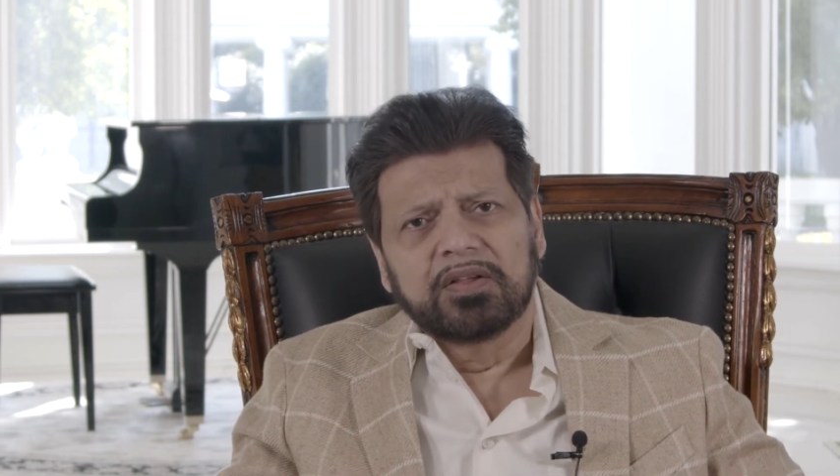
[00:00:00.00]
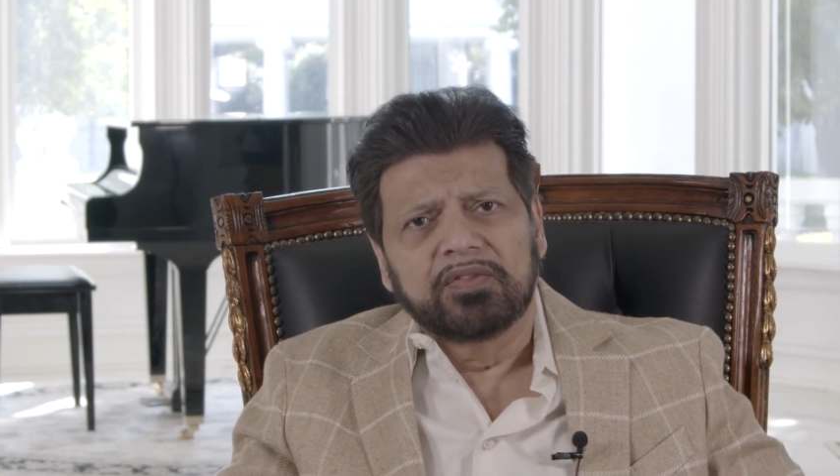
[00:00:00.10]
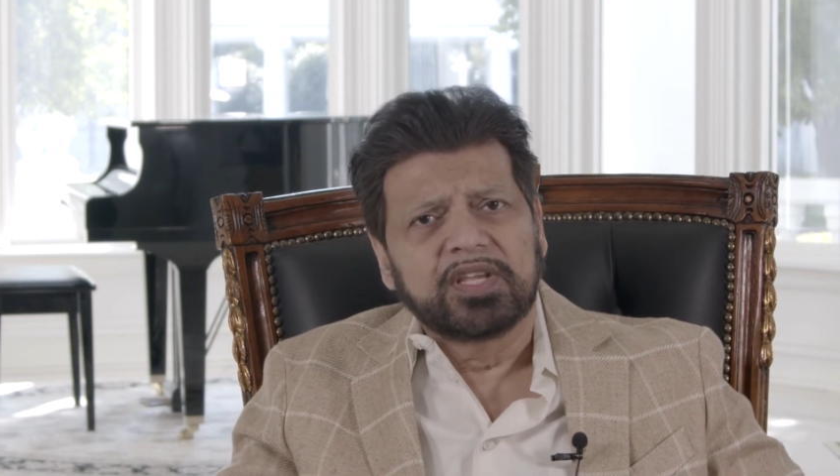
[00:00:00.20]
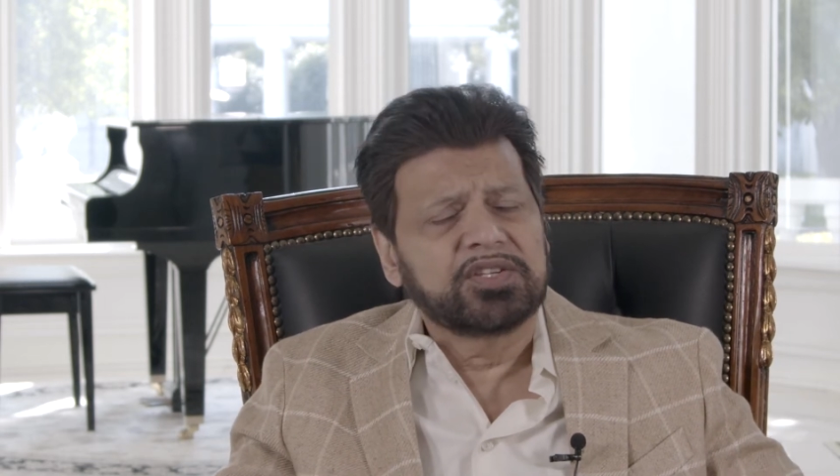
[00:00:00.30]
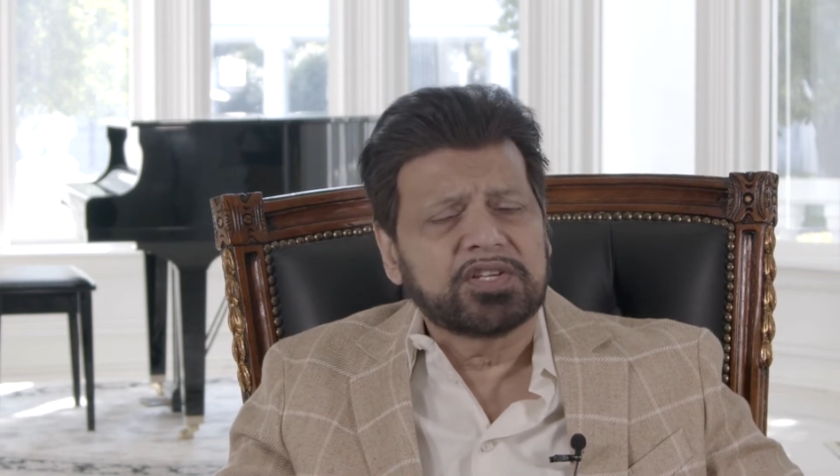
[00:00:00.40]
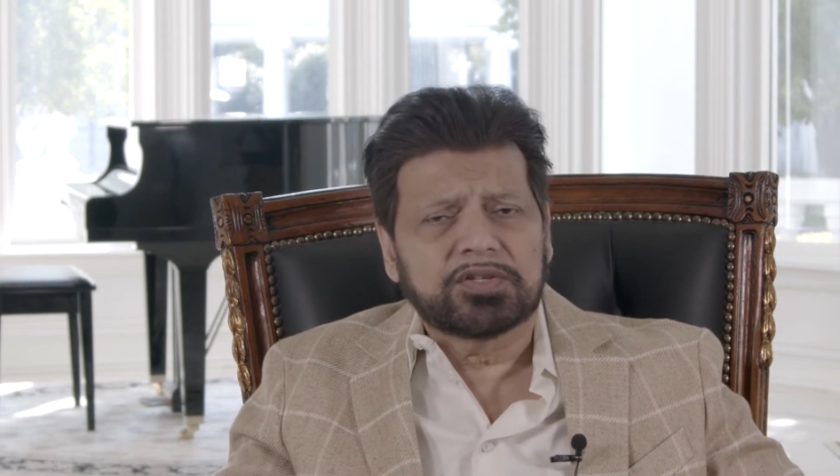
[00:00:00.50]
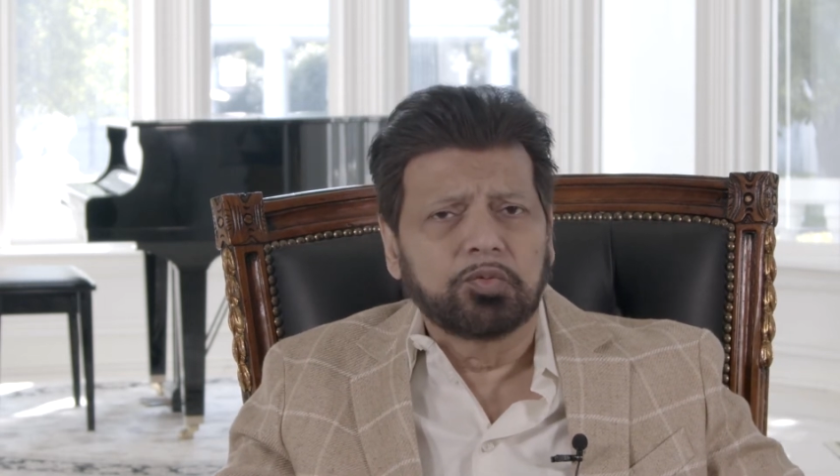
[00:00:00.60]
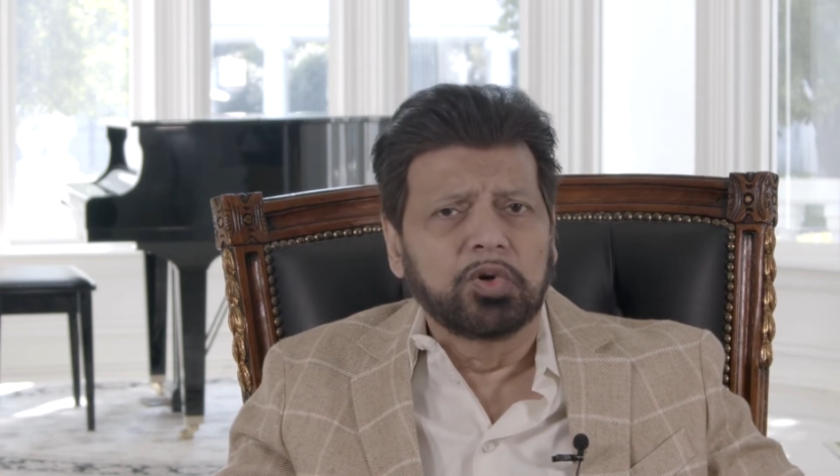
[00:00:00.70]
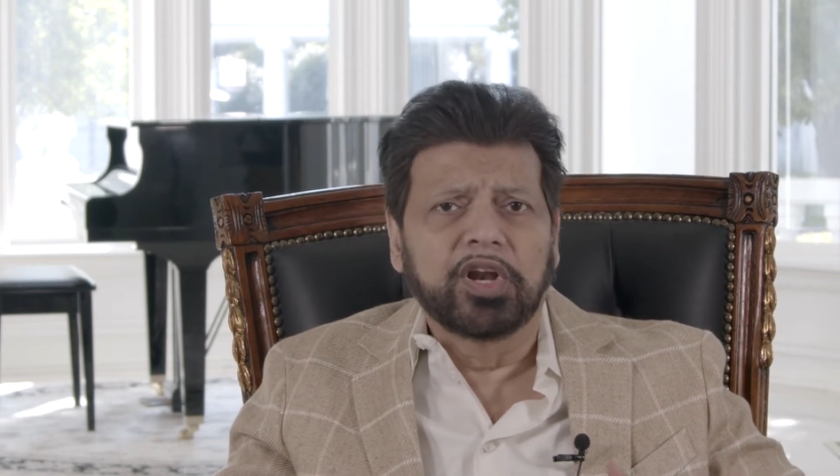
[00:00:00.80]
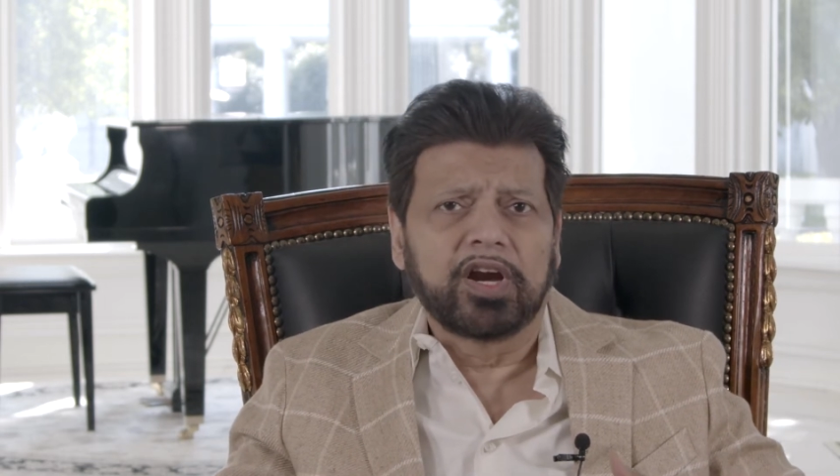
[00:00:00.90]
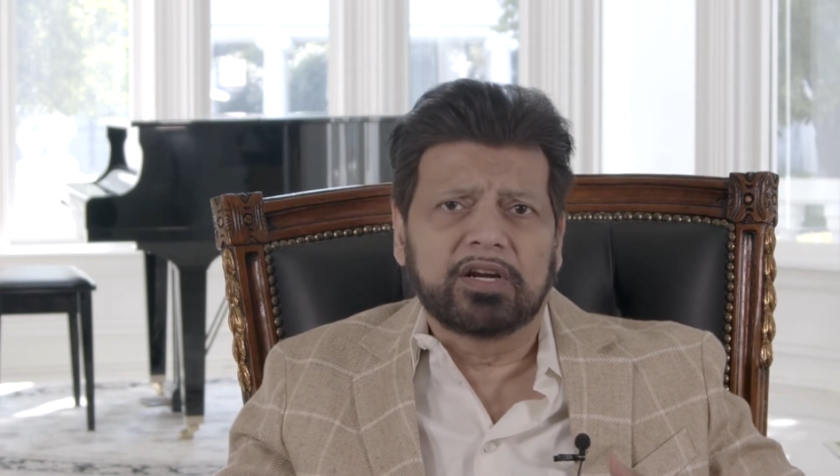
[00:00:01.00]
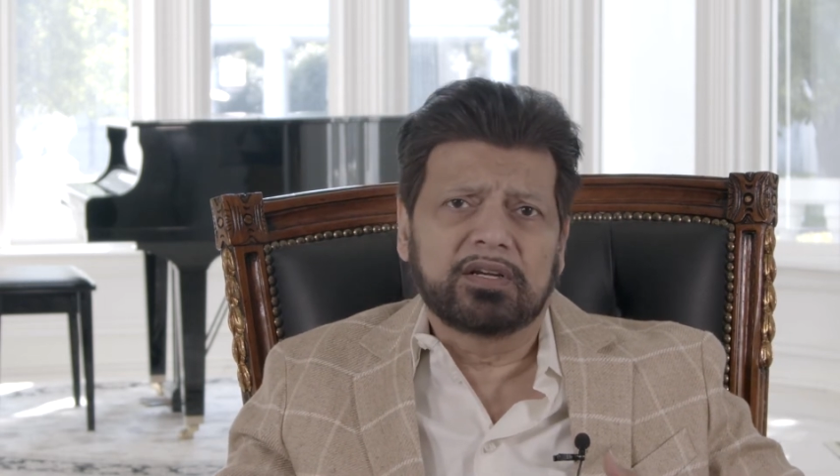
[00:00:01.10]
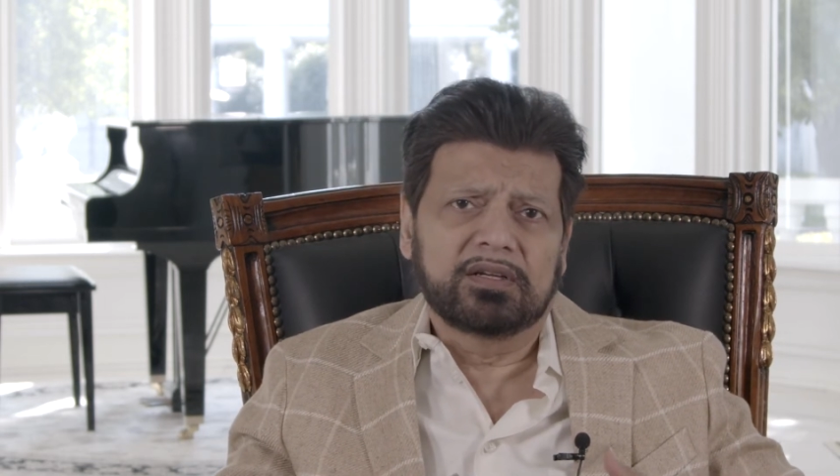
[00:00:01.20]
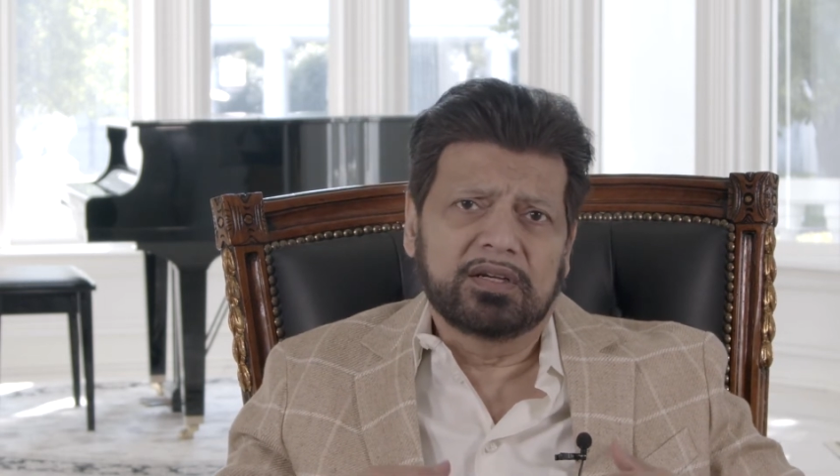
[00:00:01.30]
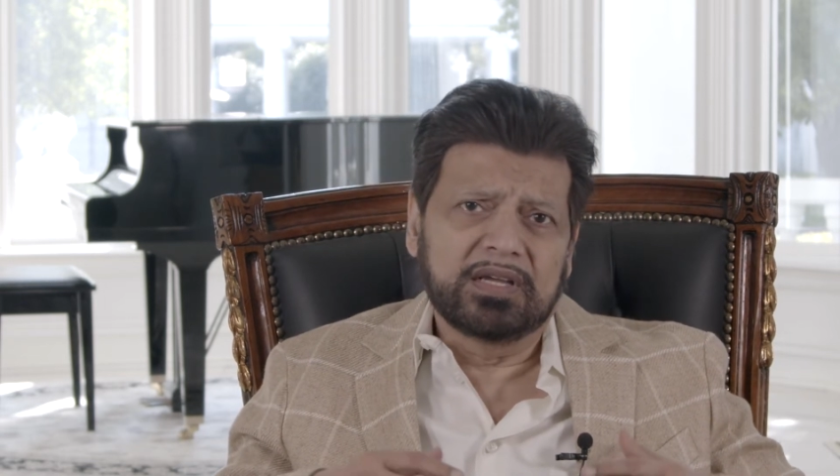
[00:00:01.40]
They just will not
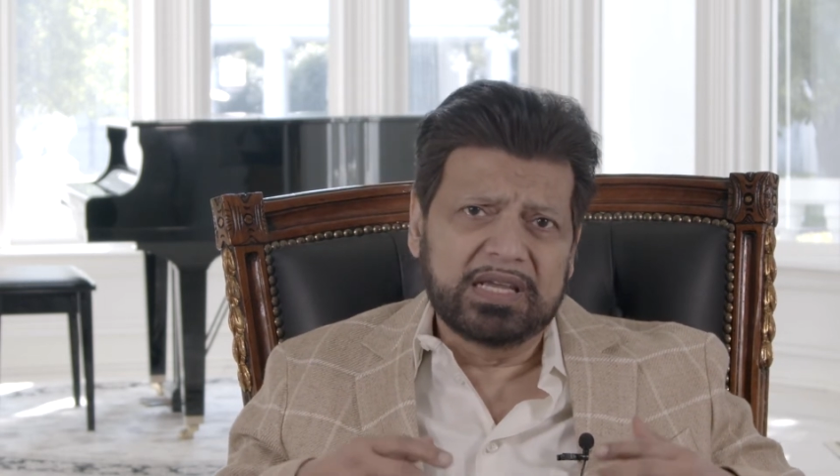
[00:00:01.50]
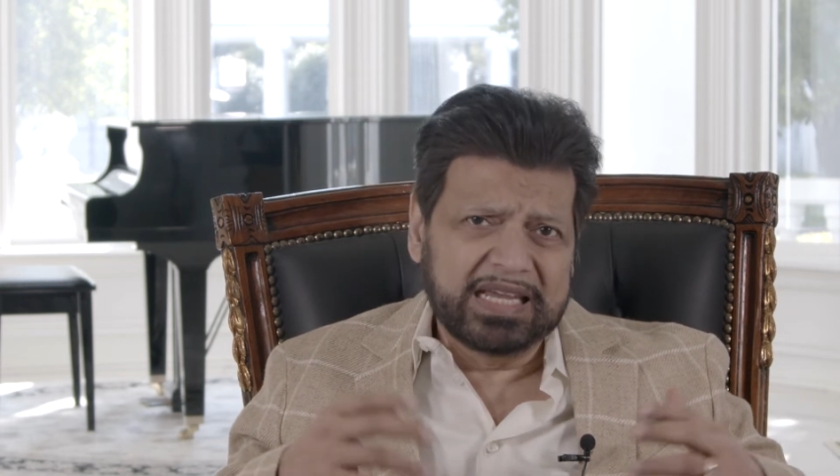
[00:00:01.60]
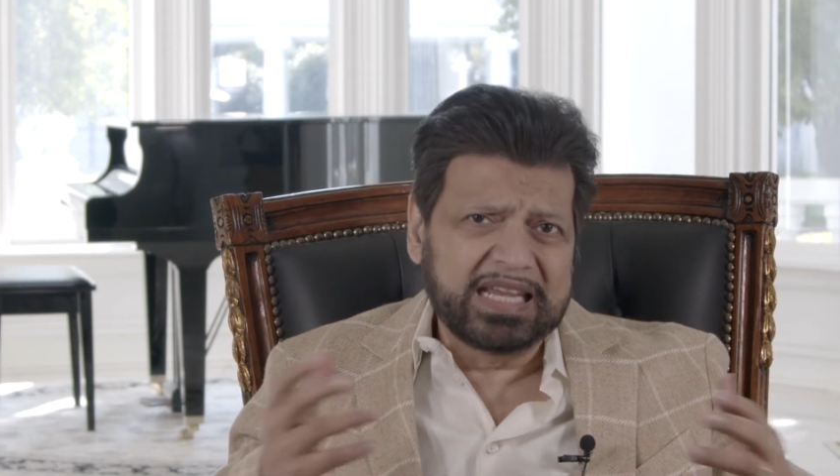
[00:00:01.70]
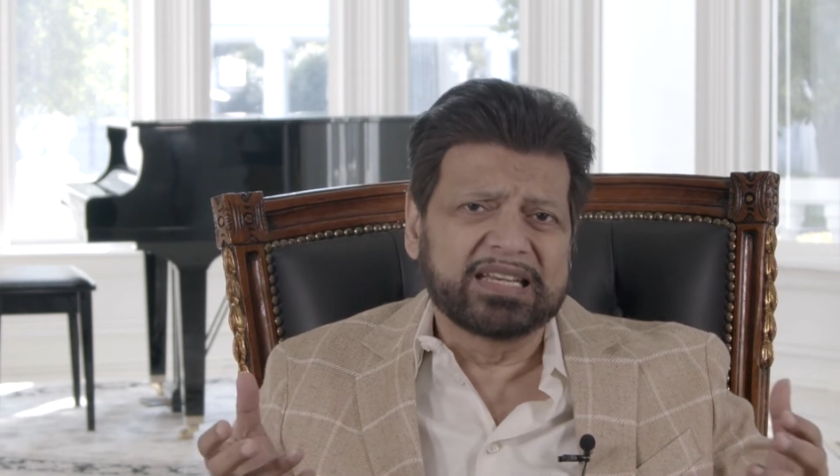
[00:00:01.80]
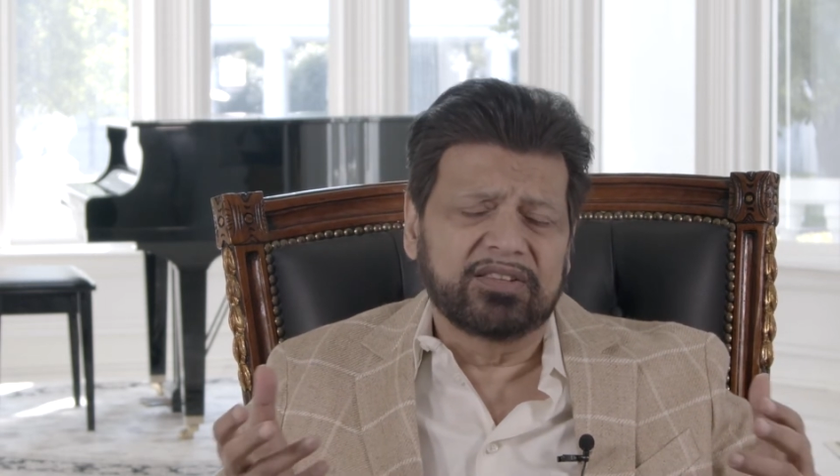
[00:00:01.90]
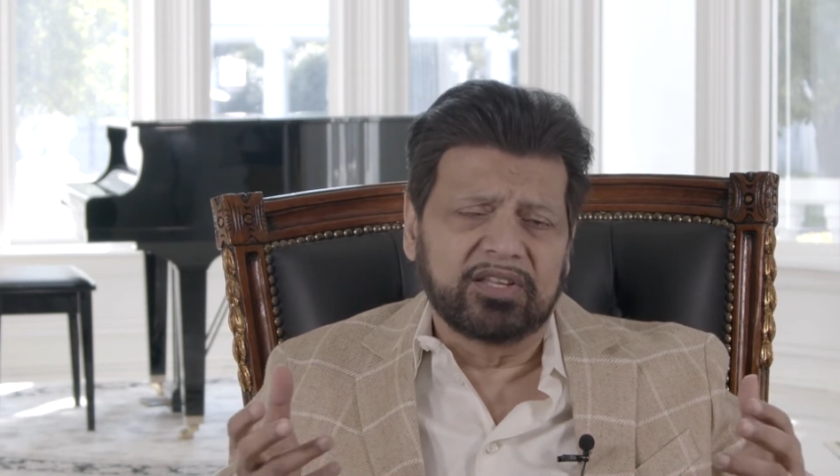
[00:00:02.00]
get